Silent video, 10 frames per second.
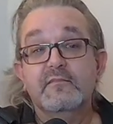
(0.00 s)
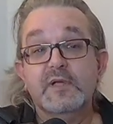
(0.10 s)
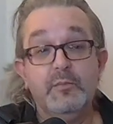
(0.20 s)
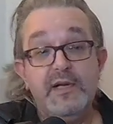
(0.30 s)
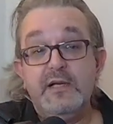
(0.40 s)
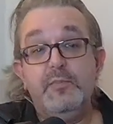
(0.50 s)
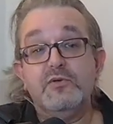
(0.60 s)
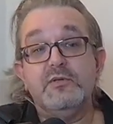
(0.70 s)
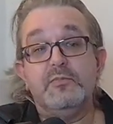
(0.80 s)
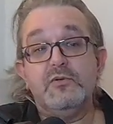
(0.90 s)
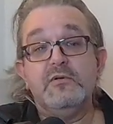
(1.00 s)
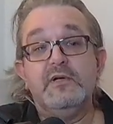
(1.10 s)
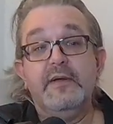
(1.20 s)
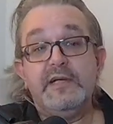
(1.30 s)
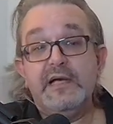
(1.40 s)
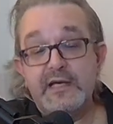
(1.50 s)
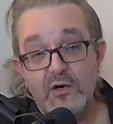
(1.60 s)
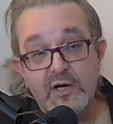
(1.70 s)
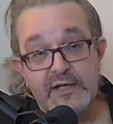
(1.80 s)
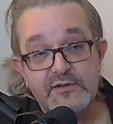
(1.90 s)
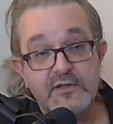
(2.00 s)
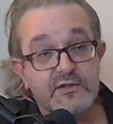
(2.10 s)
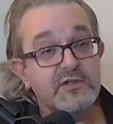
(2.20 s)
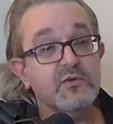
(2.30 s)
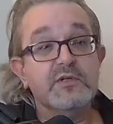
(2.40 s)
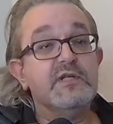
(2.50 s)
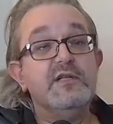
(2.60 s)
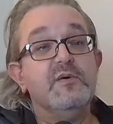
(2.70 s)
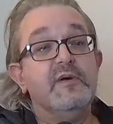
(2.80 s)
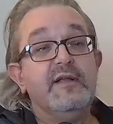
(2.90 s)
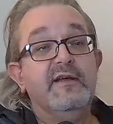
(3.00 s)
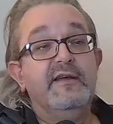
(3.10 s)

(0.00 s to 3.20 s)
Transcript: Completely possible, and the AIs are still continuing.